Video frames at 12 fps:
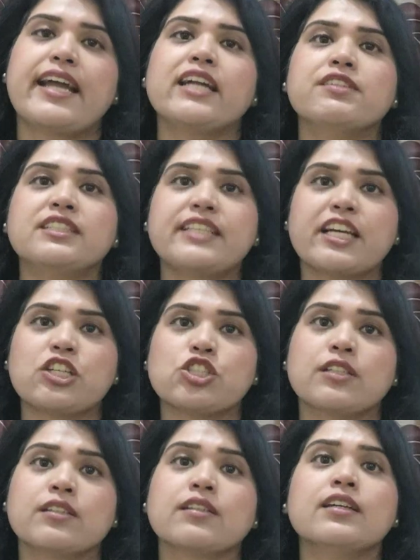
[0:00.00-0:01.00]
read with
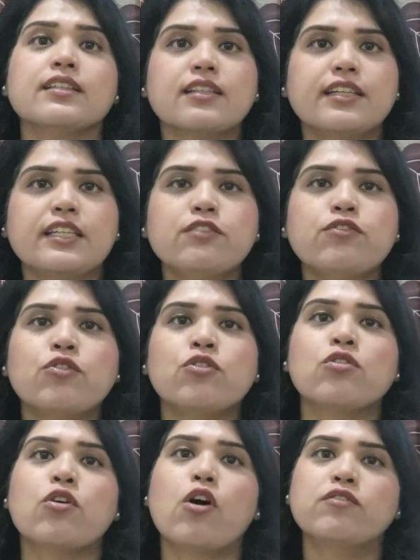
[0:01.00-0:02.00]
section
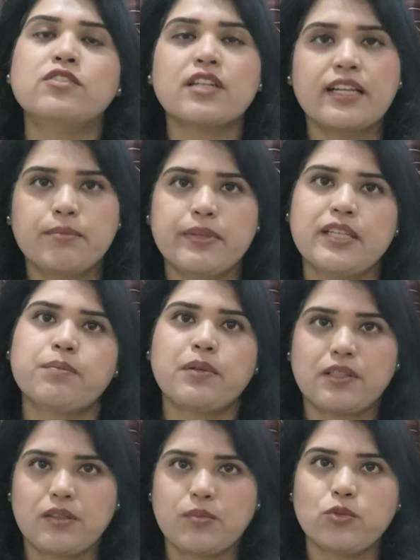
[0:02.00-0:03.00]
34 of the Ranbir Penal
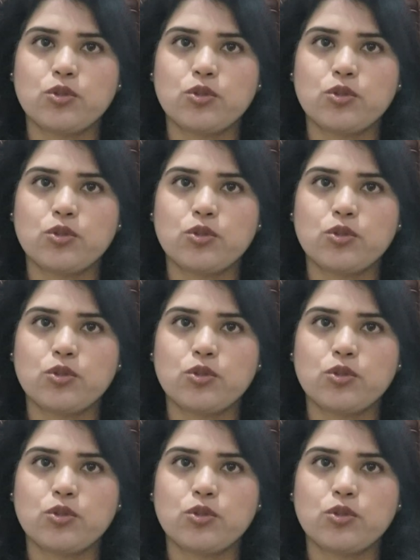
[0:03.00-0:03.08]
Code.